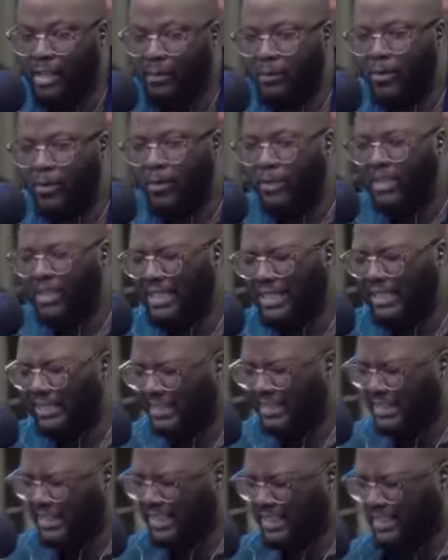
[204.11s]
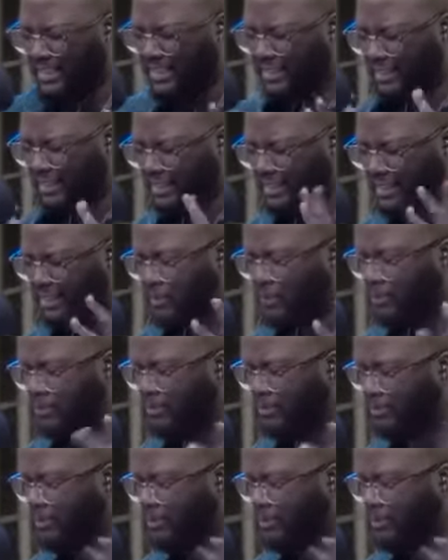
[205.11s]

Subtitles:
They were on a Latina,